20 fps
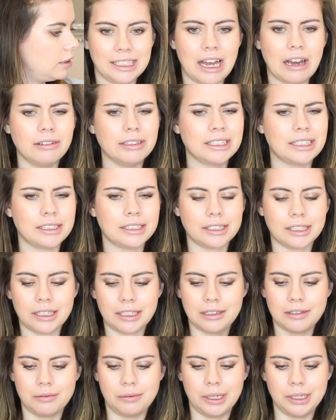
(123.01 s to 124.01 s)
Now, is this
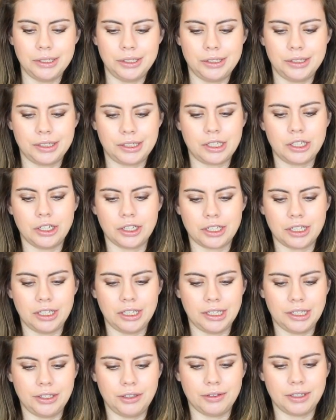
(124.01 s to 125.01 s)
like when you're
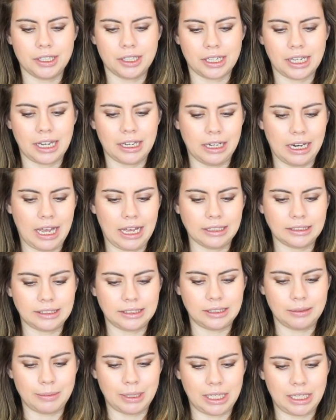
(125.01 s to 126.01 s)
cooking and you can kind of
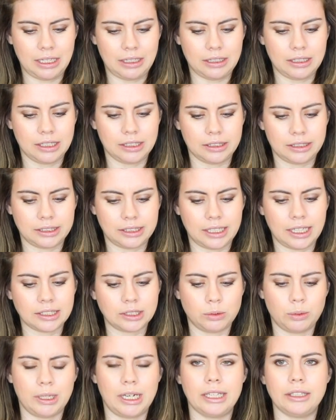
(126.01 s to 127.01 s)
estimate? Because
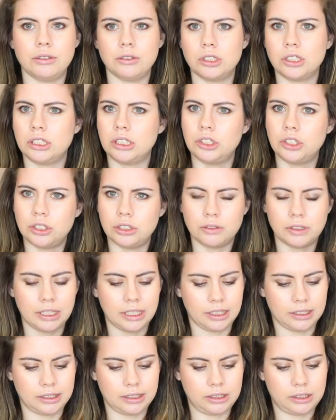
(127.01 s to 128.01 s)
that's what I usually do, and
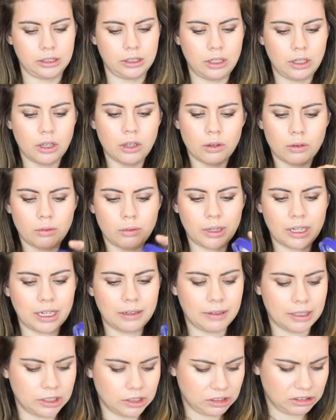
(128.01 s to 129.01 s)
that's what
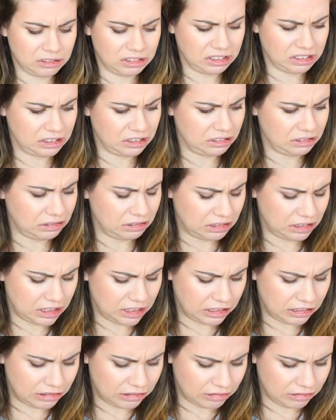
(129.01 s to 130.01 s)
I want to do here.
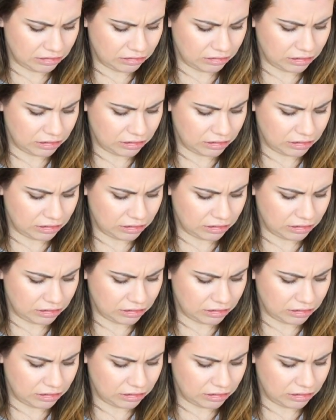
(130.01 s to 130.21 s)
Ew.